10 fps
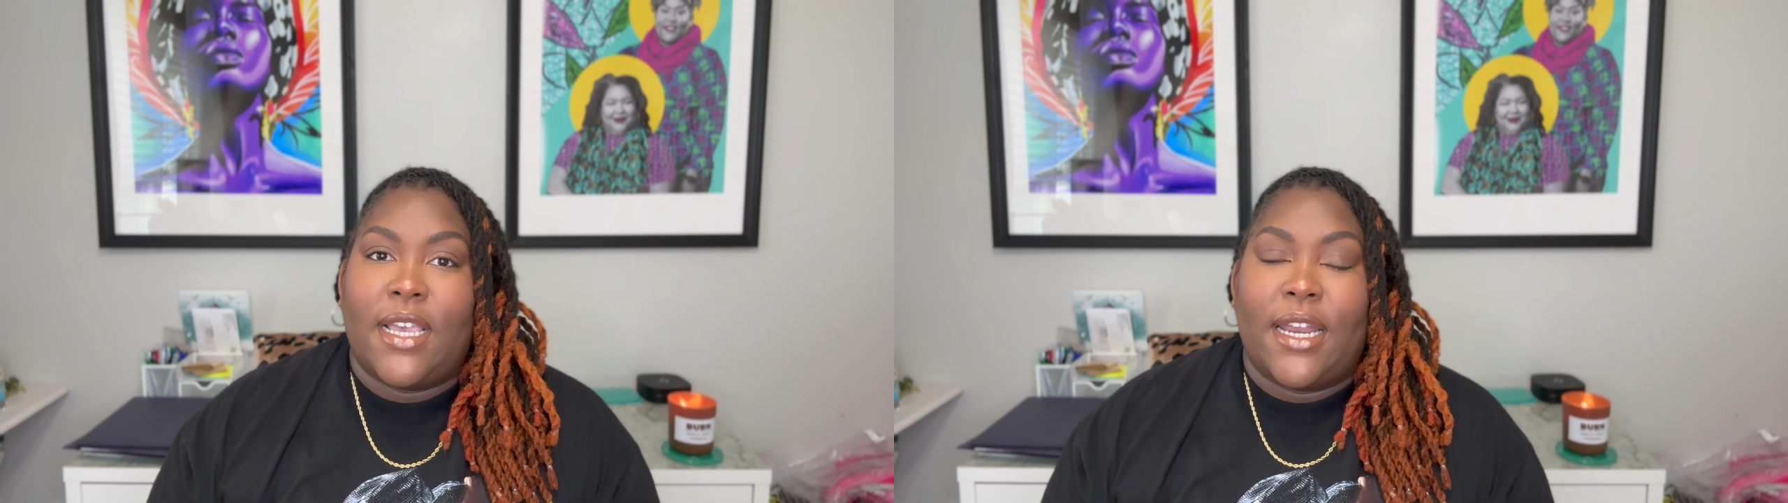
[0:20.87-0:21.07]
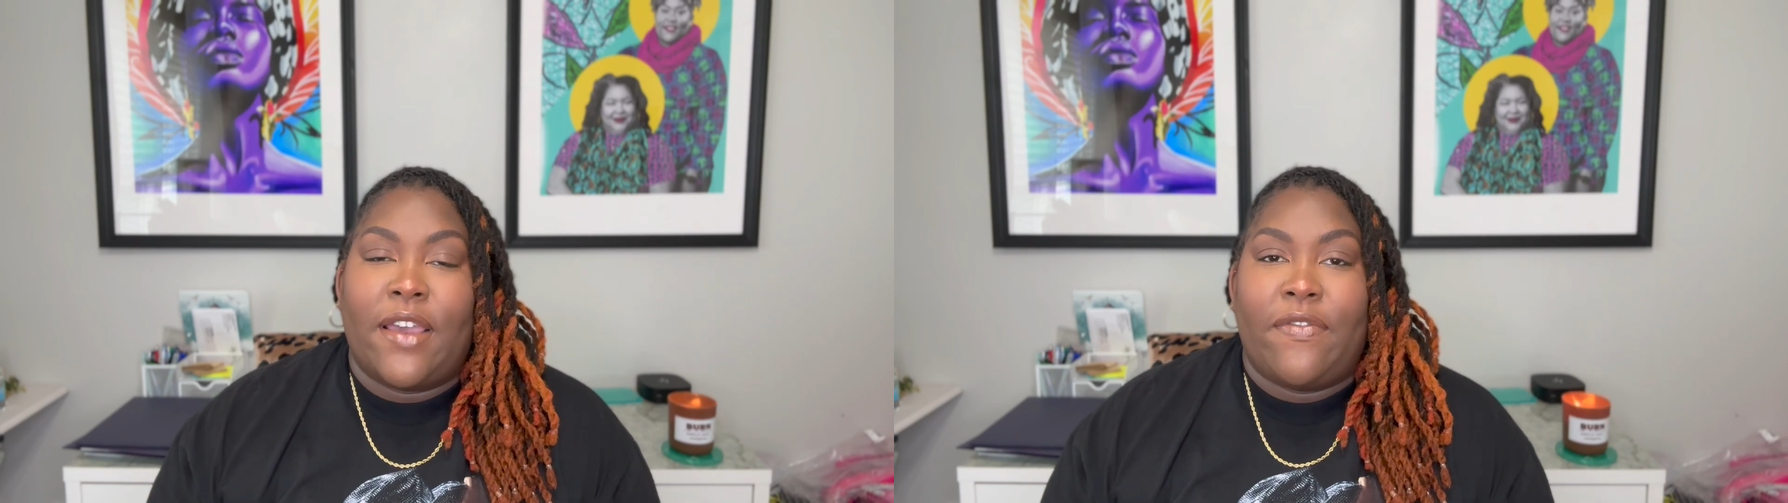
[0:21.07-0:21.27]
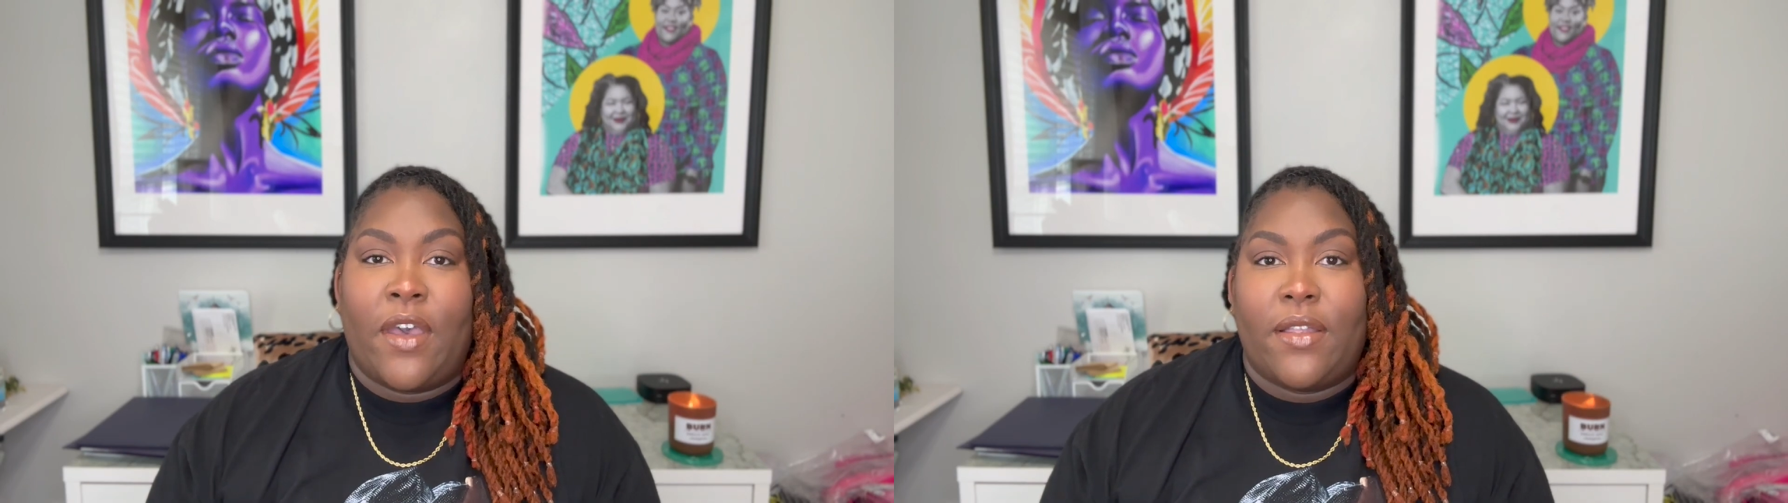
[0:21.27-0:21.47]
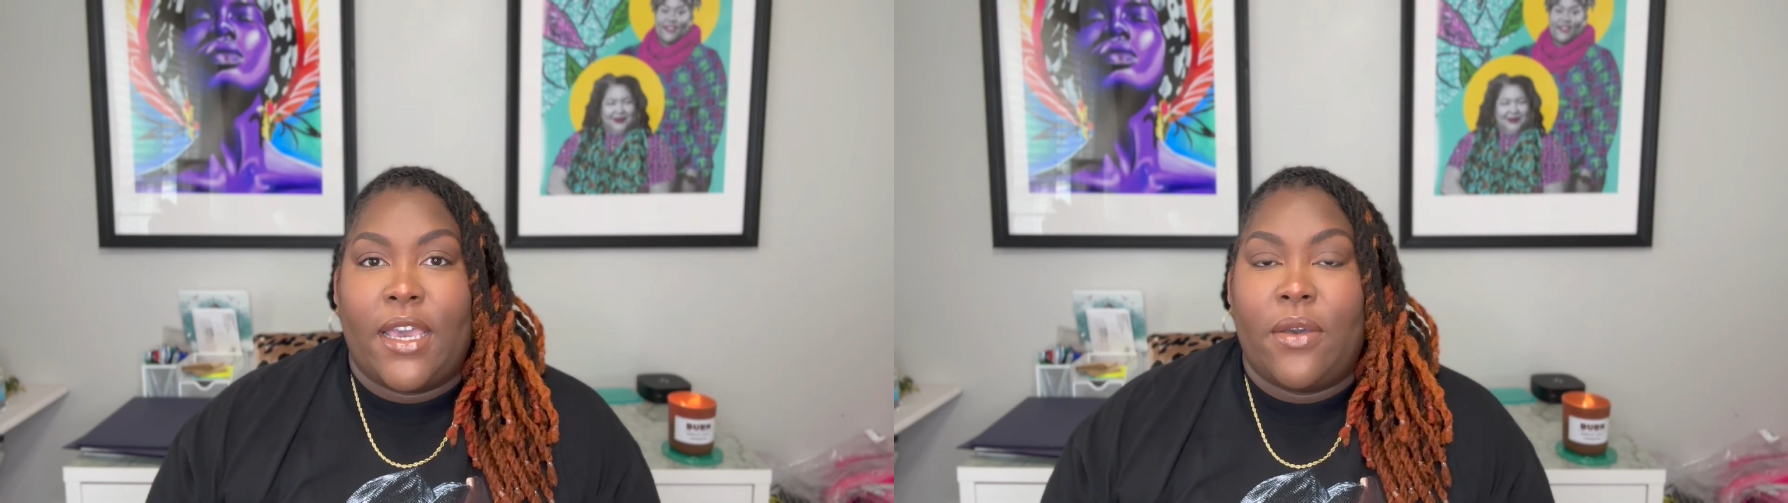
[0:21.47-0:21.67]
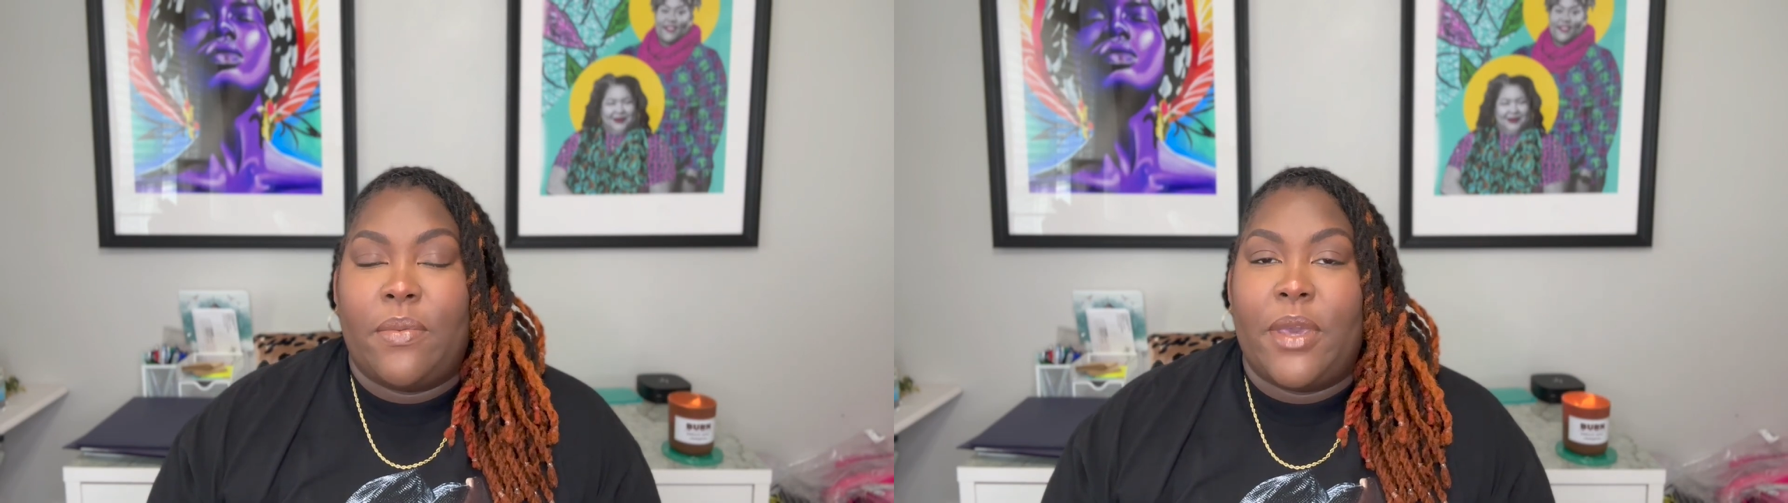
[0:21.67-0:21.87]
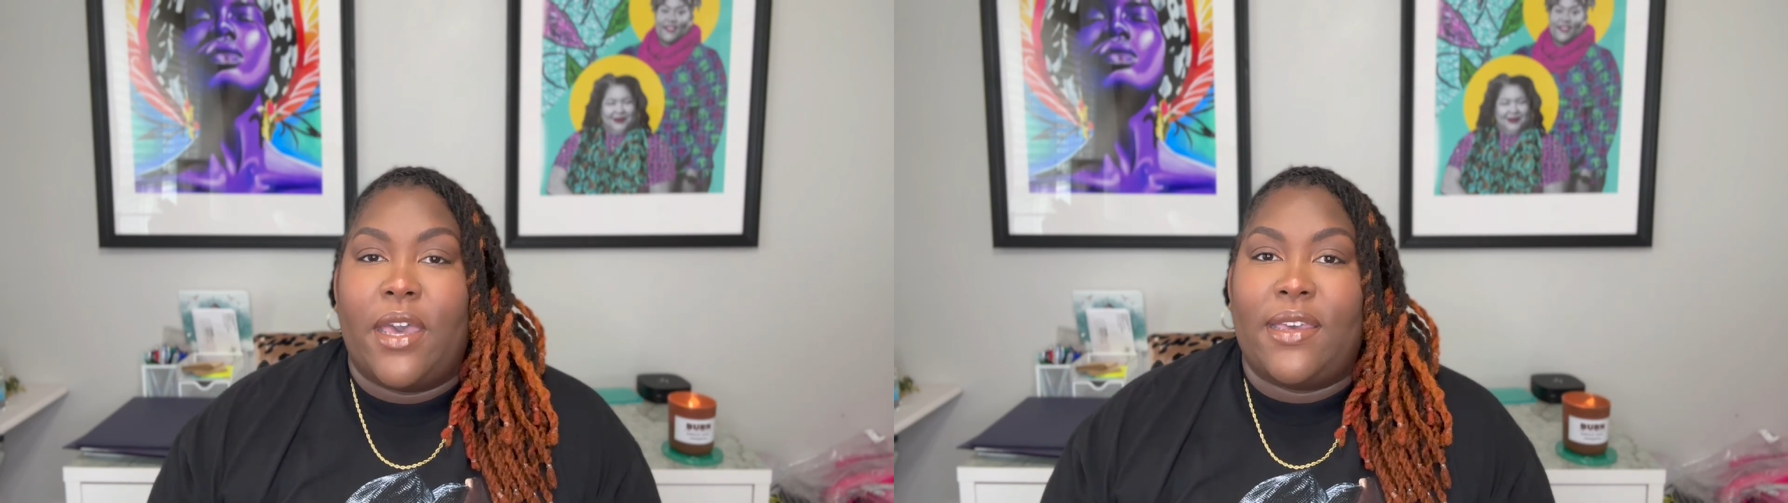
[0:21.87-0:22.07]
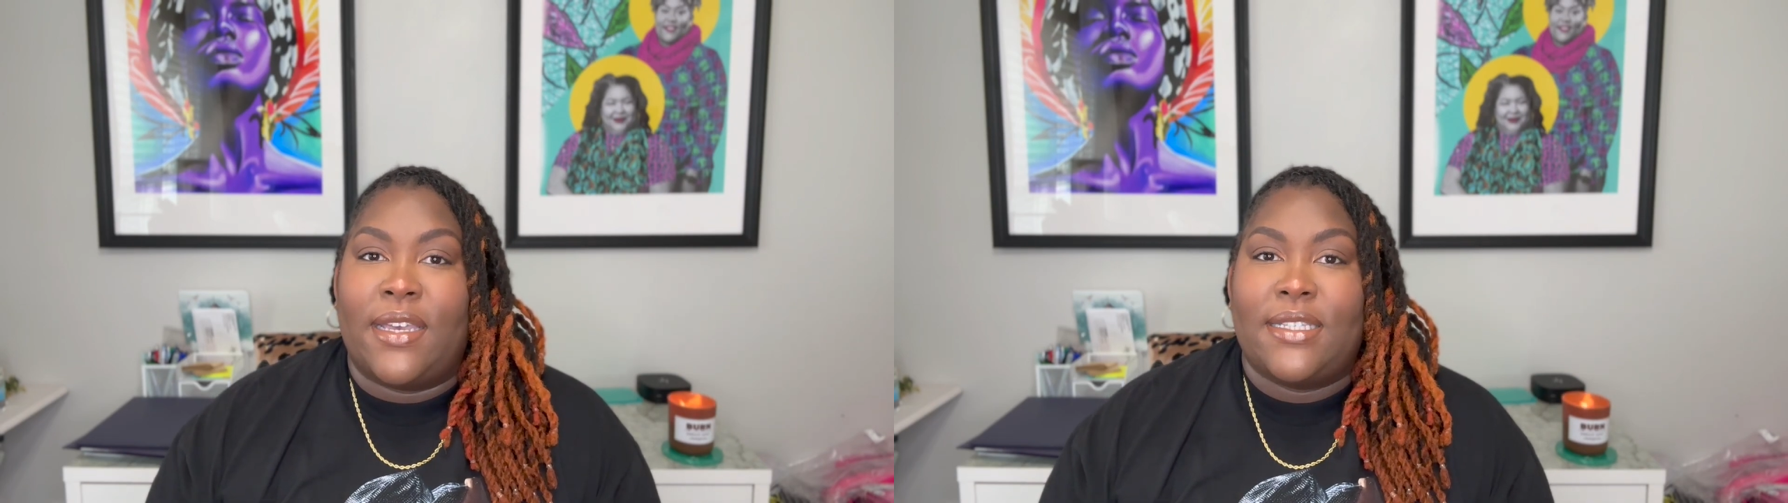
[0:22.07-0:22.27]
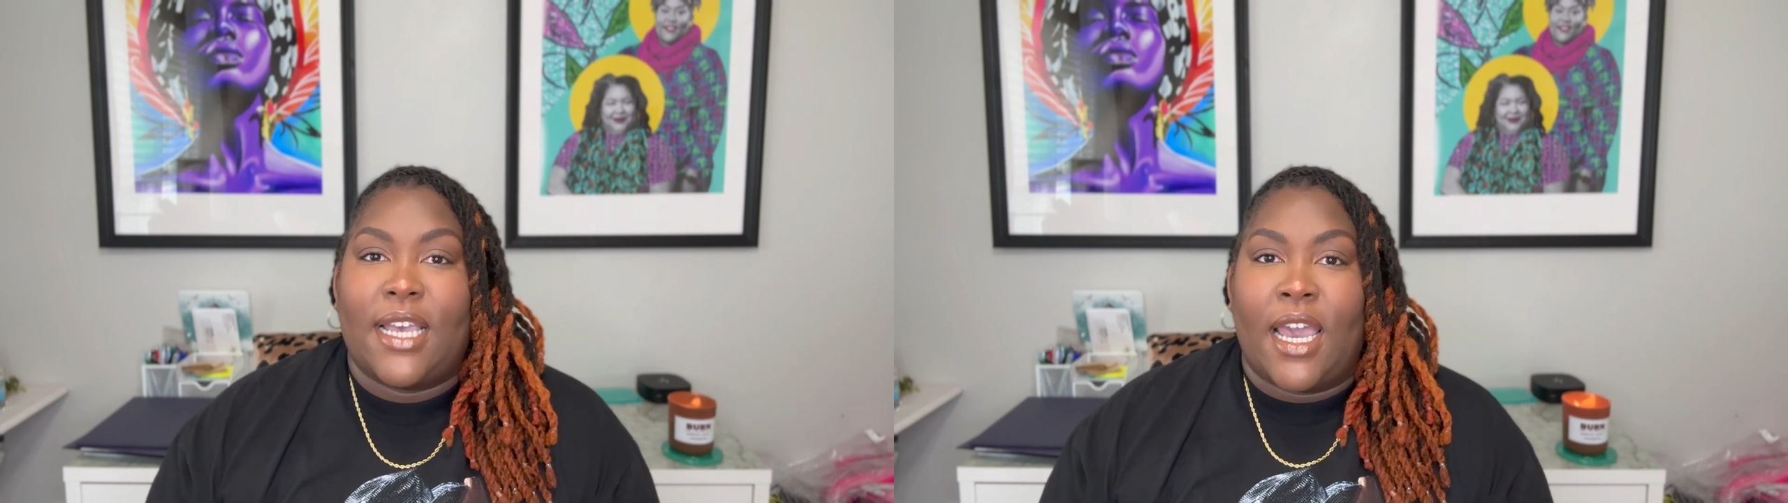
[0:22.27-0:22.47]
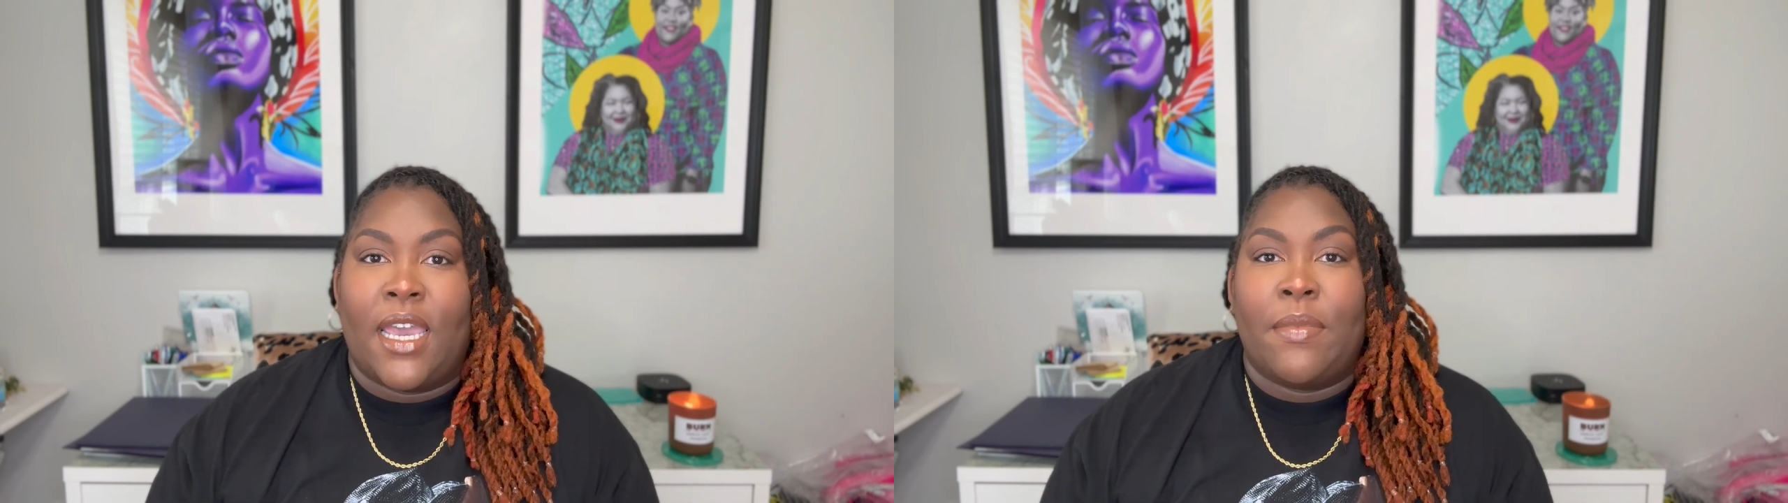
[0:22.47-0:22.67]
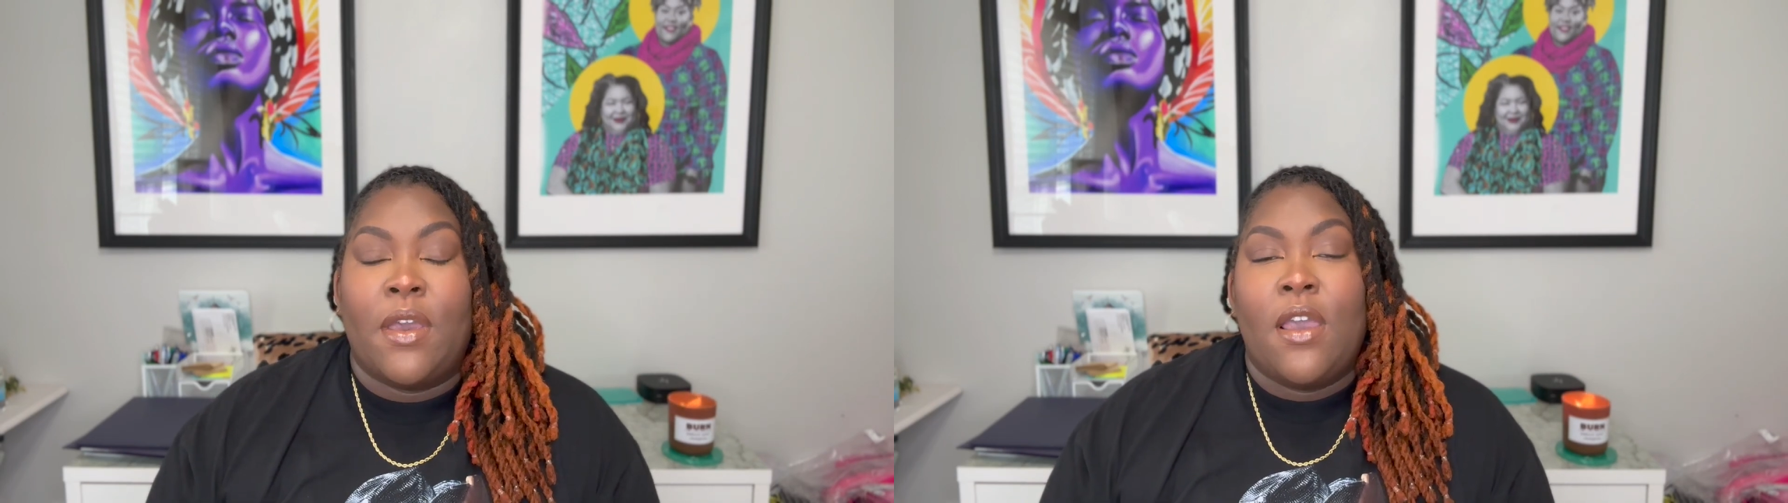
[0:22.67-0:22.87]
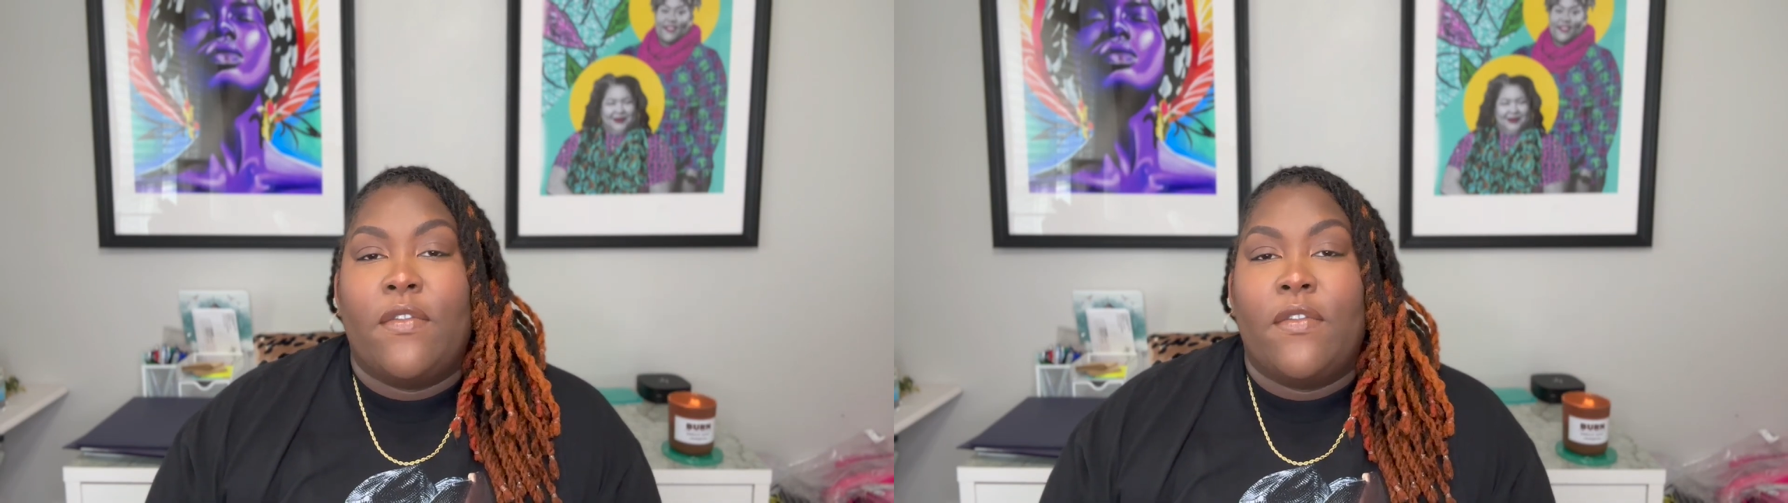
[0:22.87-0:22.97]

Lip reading: and I felt like it would be a good time